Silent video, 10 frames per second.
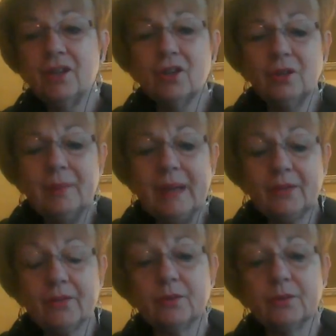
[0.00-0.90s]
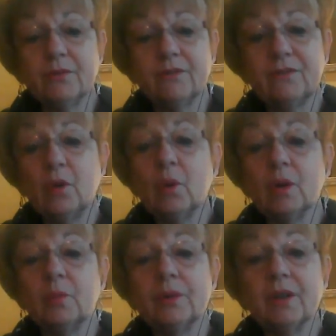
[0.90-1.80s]
going back through 4
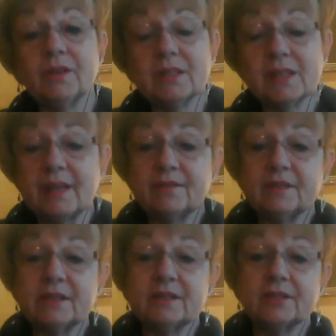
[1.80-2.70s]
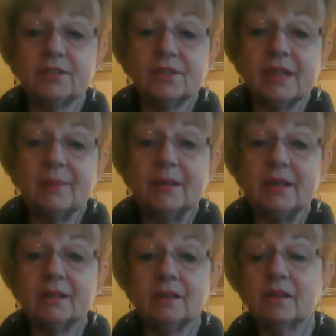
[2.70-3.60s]
with all the safe lists and Gummy
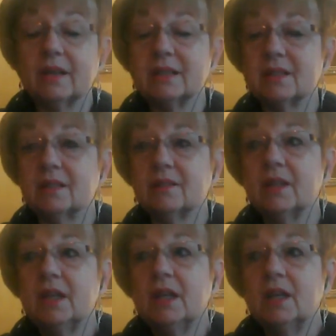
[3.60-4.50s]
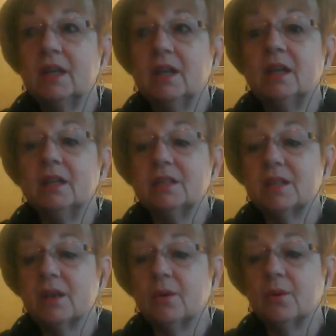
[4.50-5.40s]
and all that stuff.
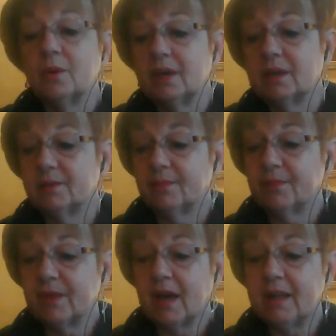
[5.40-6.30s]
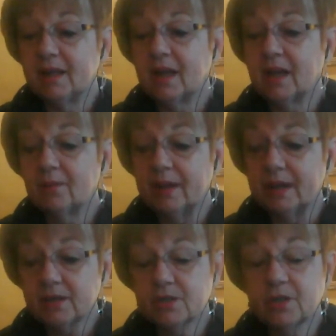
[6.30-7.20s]
So I ran
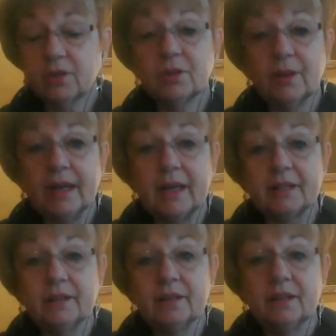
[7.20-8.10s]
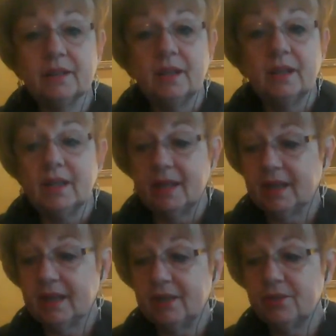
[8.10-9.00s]
a solo ad,
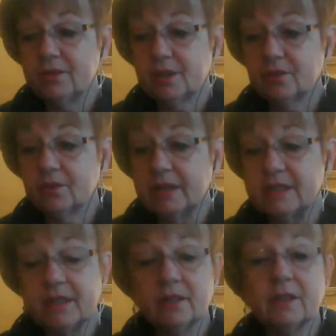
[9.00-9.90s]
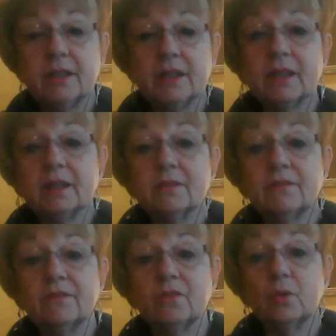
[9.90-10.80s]
and I used the criteria
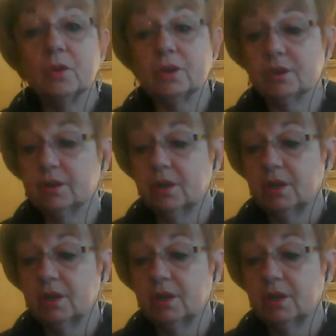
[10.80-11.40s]
for